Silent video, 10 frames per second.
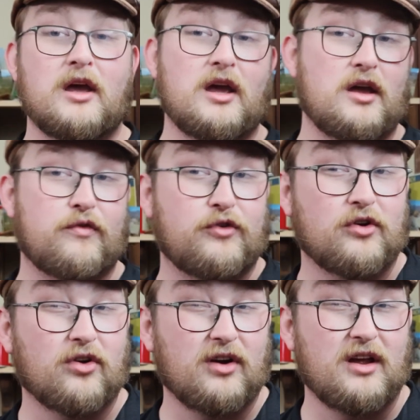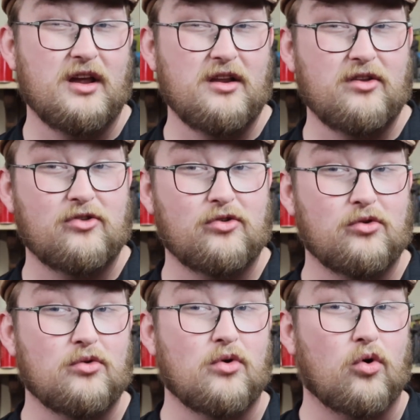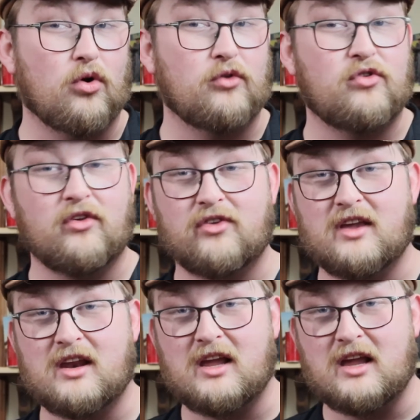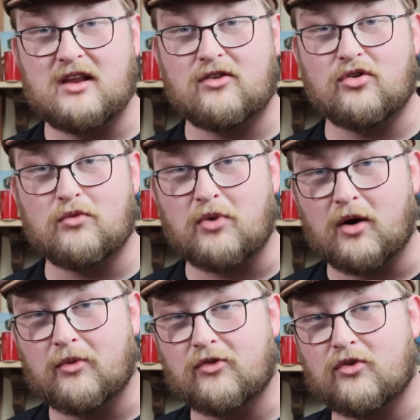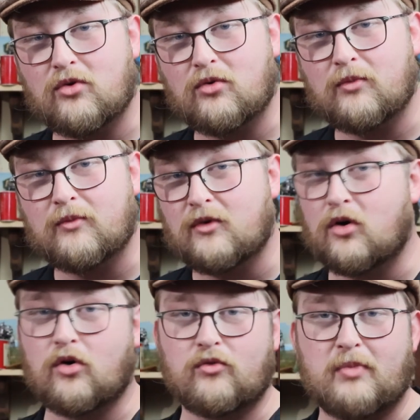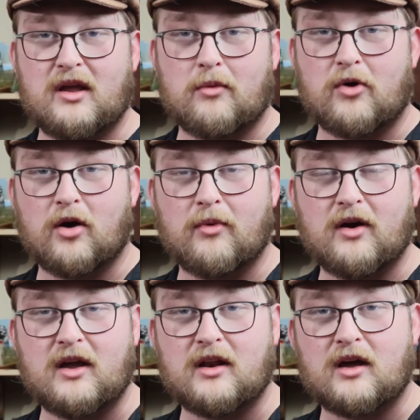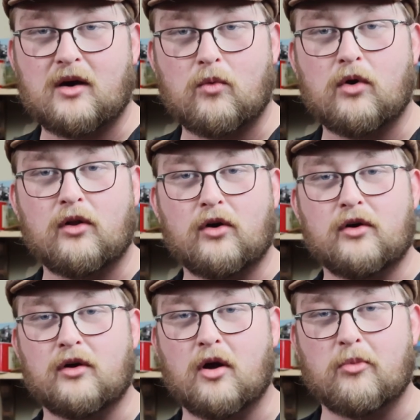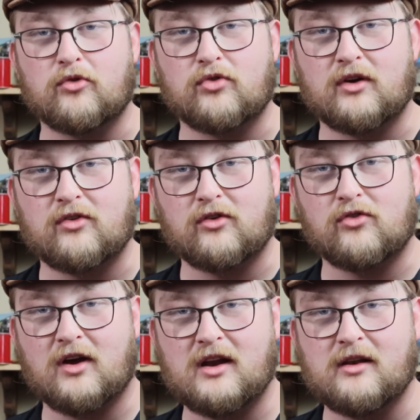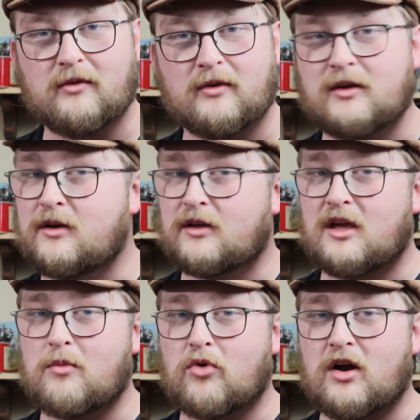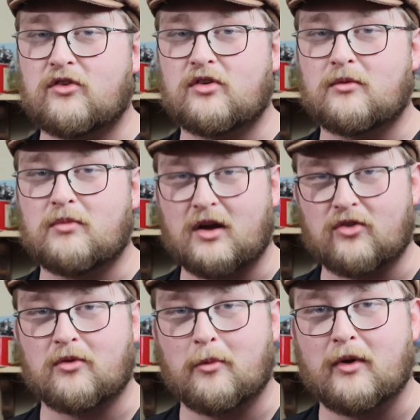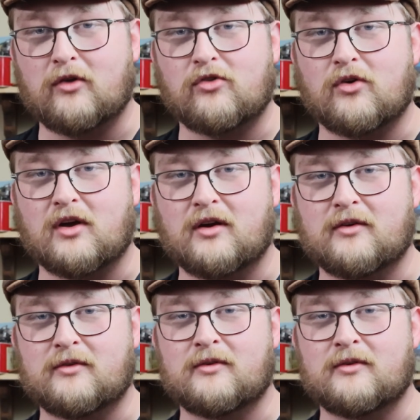If you're into or just getting into barber school or being a barber and want to learn a couple tricks of the trade, keep watching because I'm about to show you.